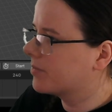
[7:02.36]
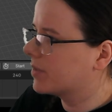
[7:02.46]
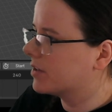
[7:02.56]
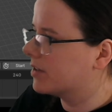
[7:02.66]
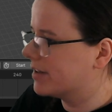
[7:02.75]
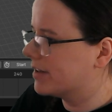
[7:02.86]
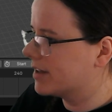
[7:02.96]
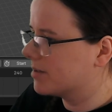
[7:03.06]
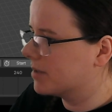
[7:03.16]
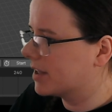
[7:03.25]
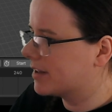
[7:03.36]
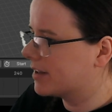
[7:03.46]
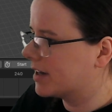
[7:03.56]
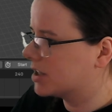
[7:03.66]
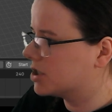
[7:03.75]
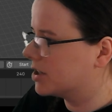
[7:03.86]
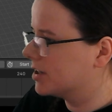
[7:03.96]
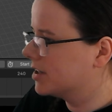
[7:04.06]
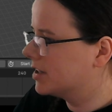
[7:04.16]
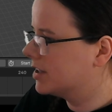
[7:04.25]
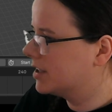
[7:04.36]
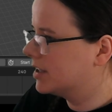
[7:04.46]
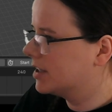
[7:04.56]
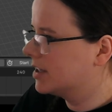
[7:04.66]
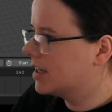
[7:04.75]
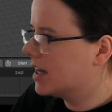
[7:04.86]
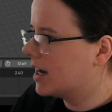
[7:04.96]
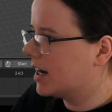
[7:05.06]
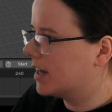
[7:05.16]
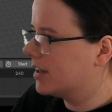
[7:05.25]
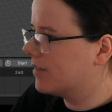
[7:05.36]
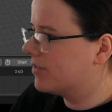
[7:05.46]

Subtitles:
so you can see some of that texture. And then